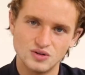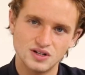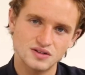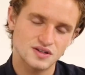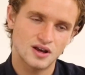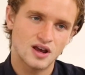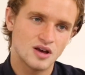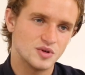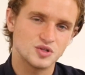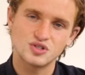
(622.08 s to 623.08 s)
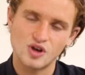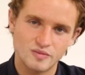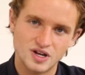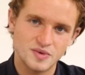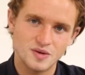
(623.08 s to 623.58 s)
audience, but
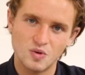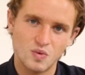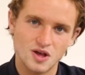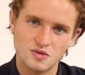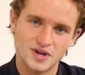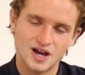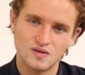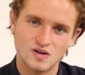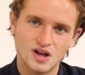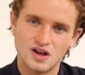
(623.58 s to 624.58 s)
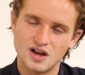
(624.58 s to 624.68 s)
so many people wear them now.